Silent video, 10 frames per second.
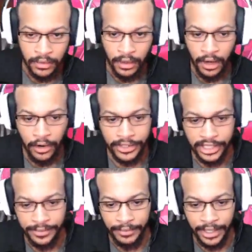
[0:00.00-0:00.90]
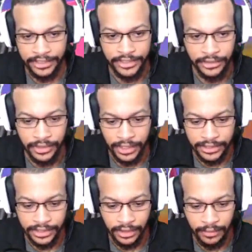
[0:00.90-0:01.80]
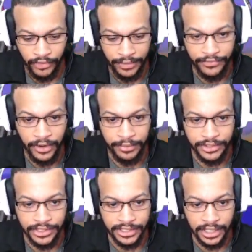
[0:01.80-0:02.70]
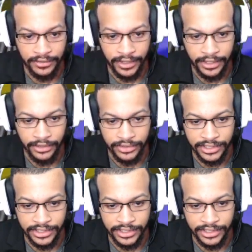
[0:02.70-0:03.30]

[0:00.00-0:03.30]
Oh, and keep in mind too, guys, right before I push this guy, right, you'll see